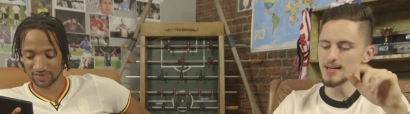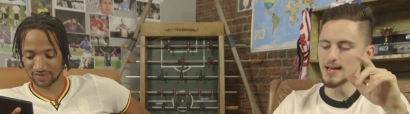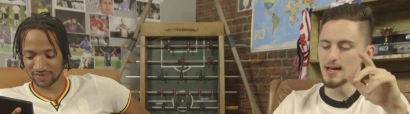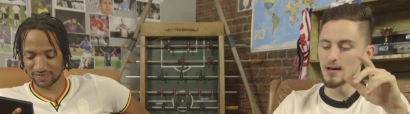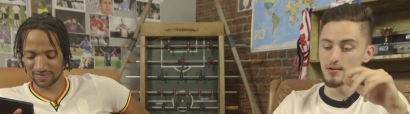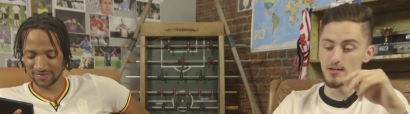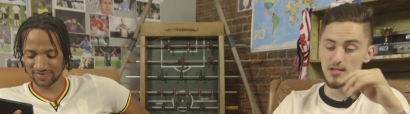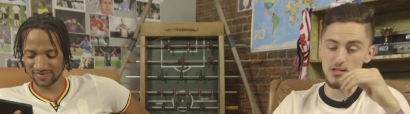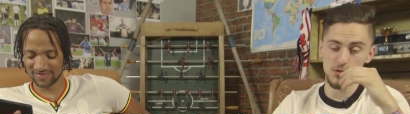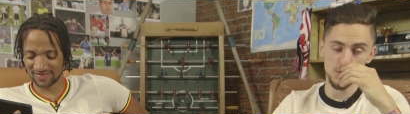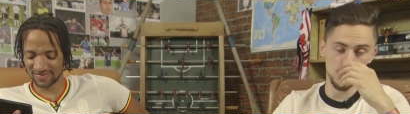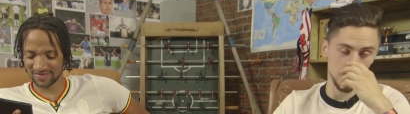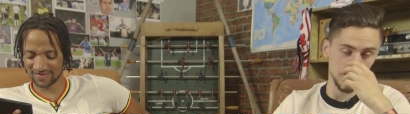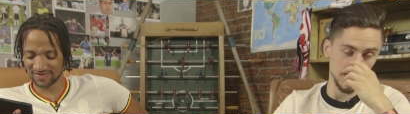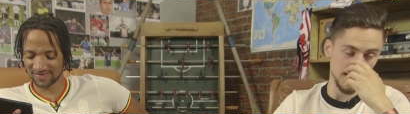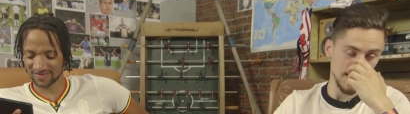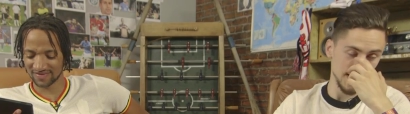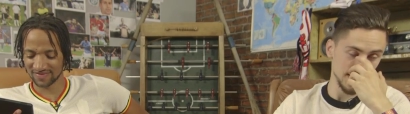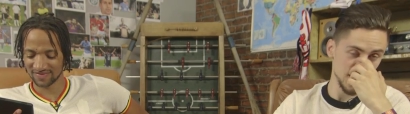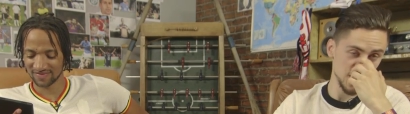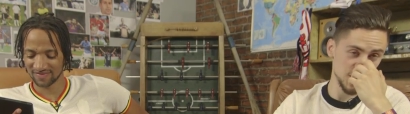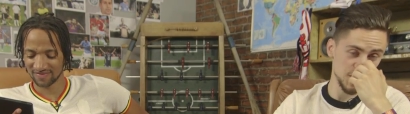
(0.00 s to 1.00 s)
Speaker 1: Now, this one,
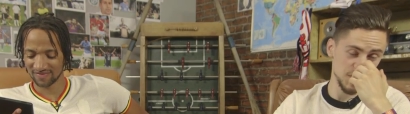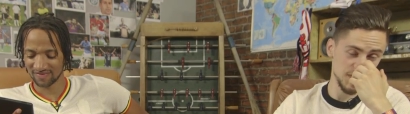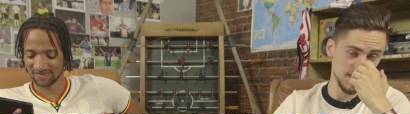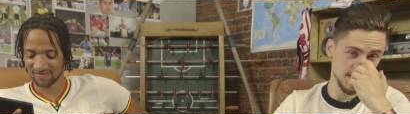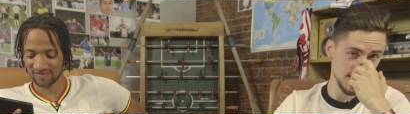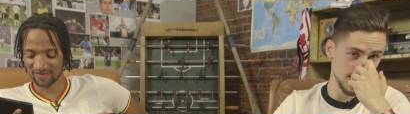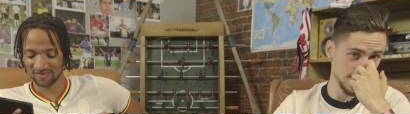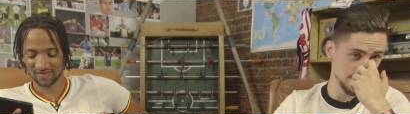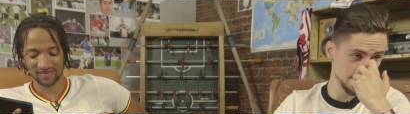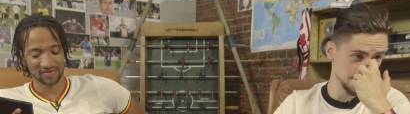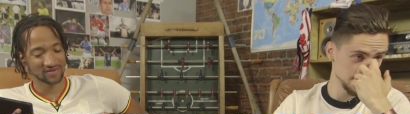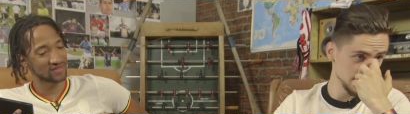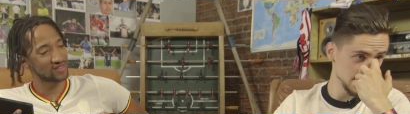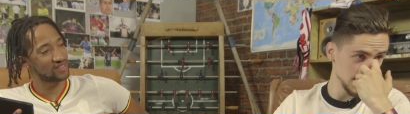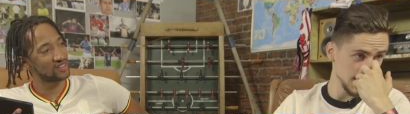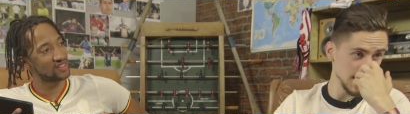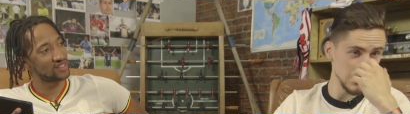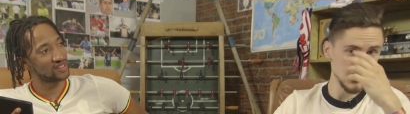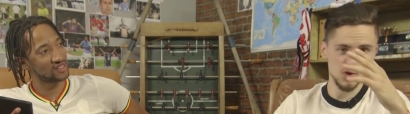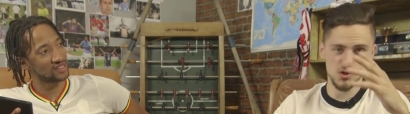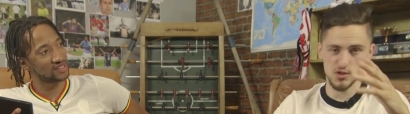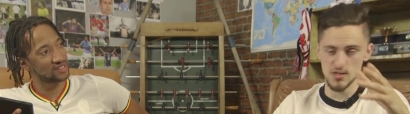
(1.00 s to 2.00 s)
yeah, this one's um,
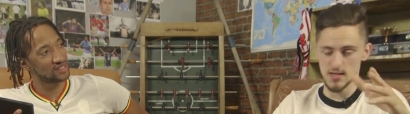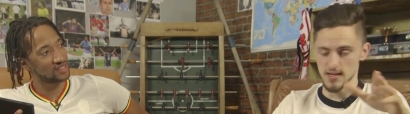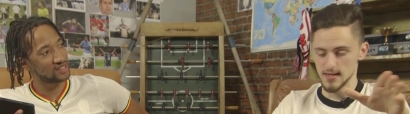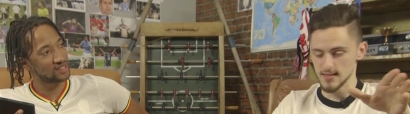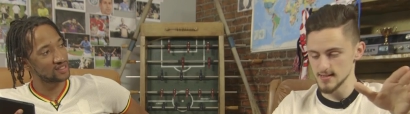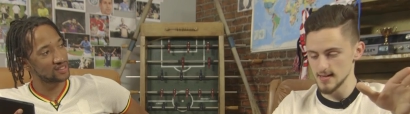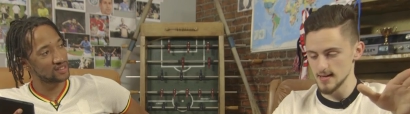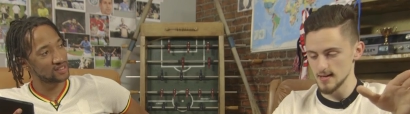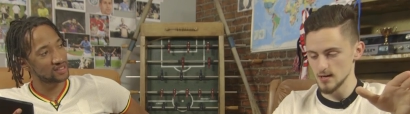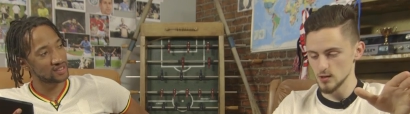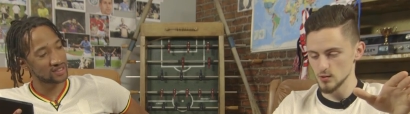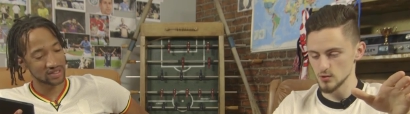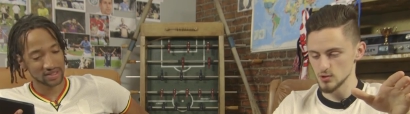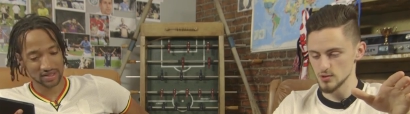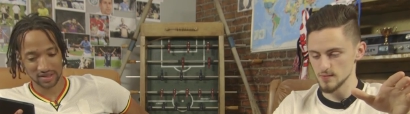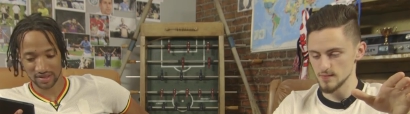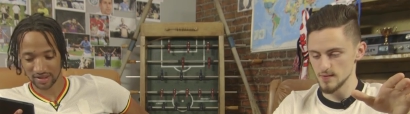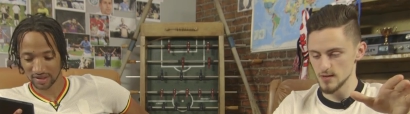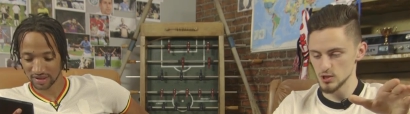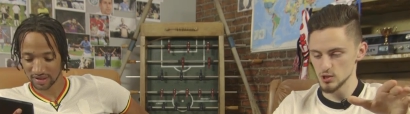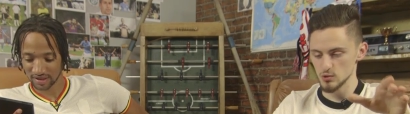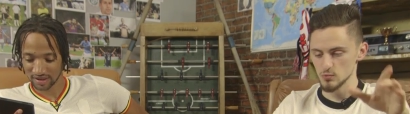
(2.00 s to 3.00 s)
interesting. It's kind of
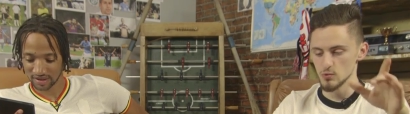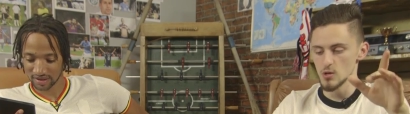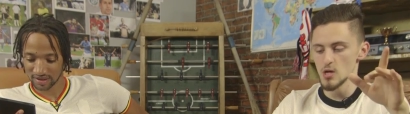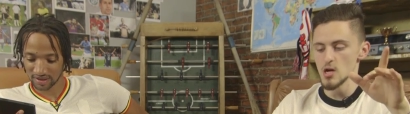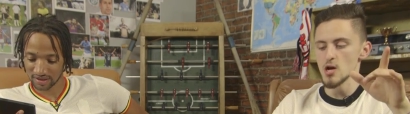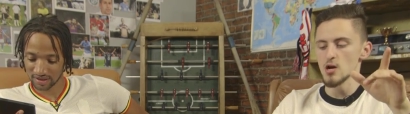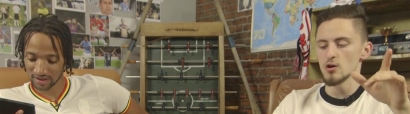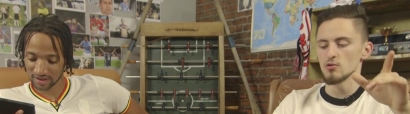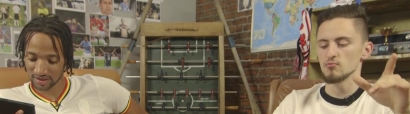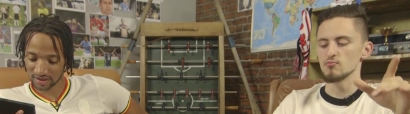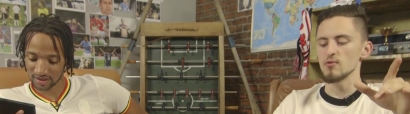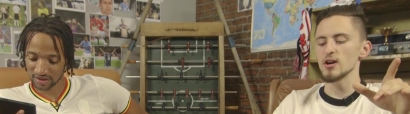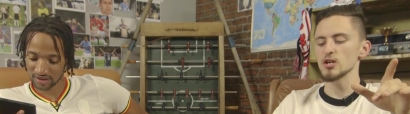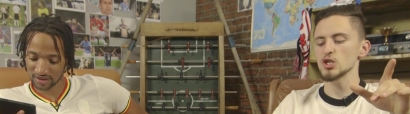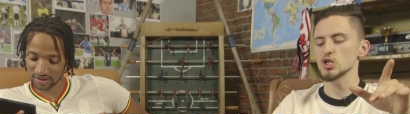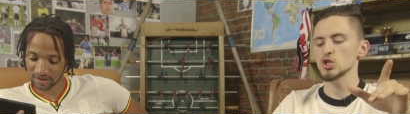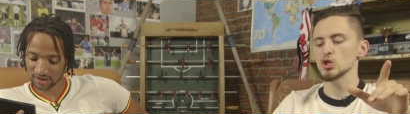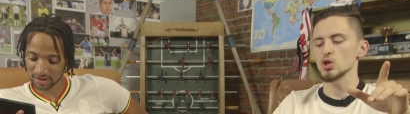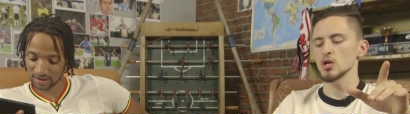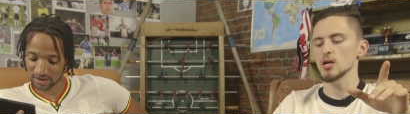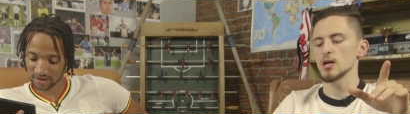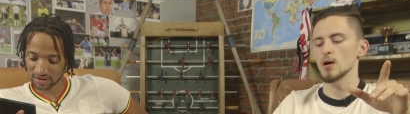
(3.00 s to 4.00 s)
controversial.
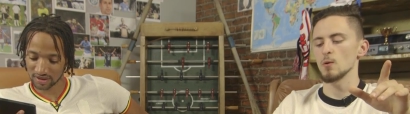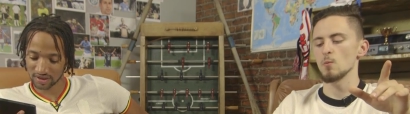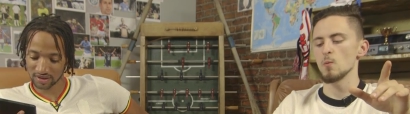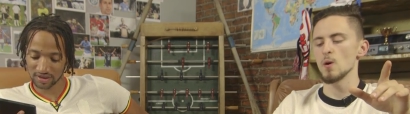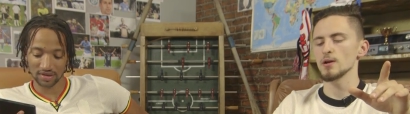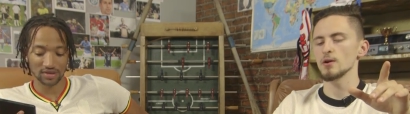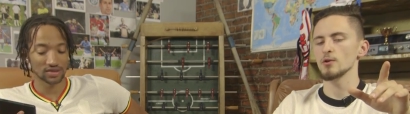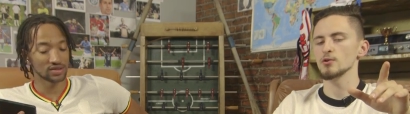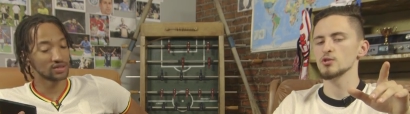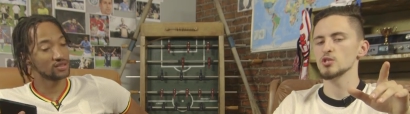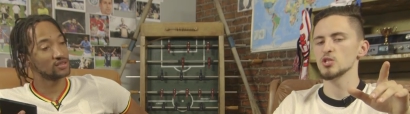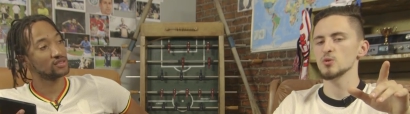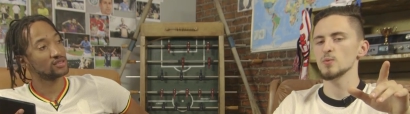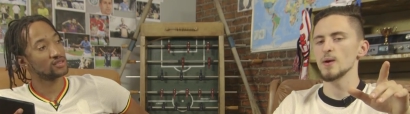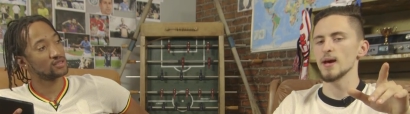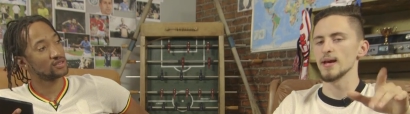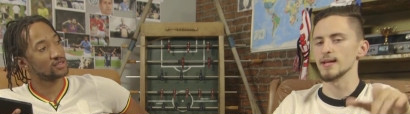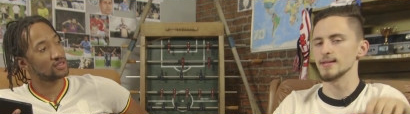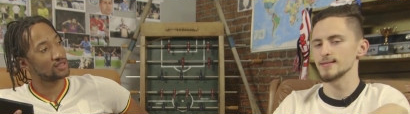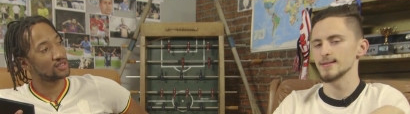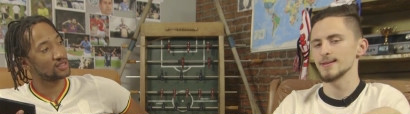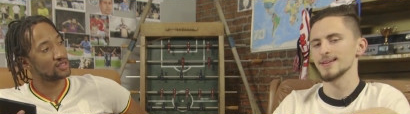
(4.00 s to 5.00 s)
Rush Soccer one oh two
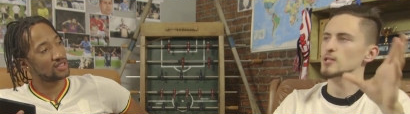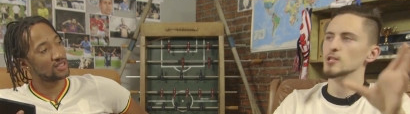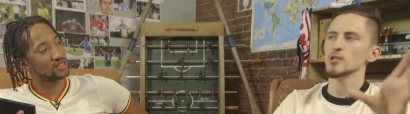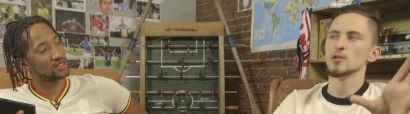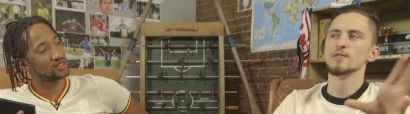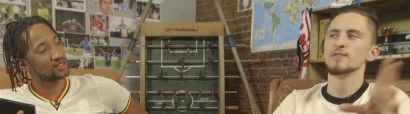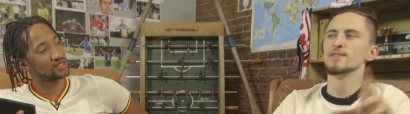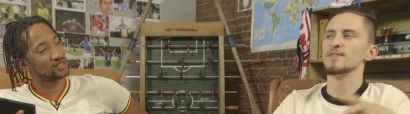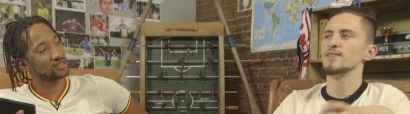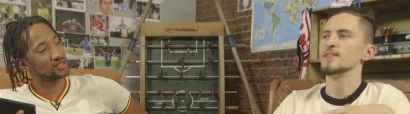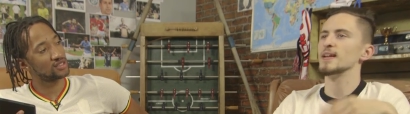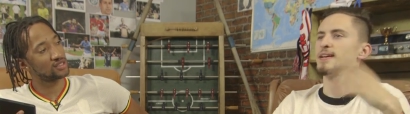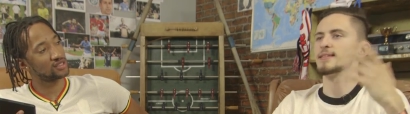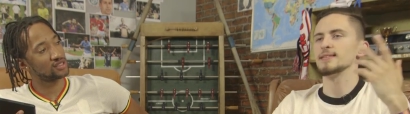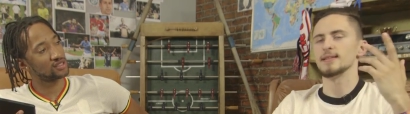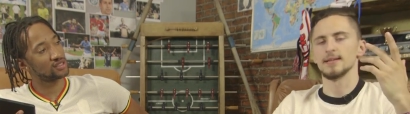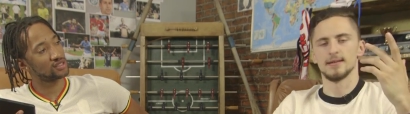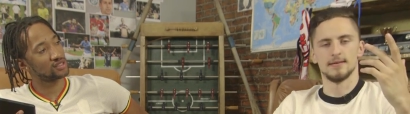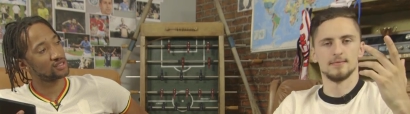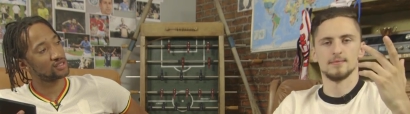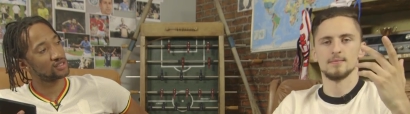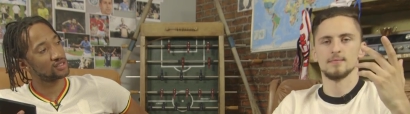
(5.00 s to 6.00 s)
eight. You flicked
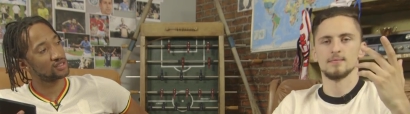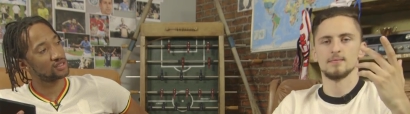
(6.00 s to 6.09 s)
it.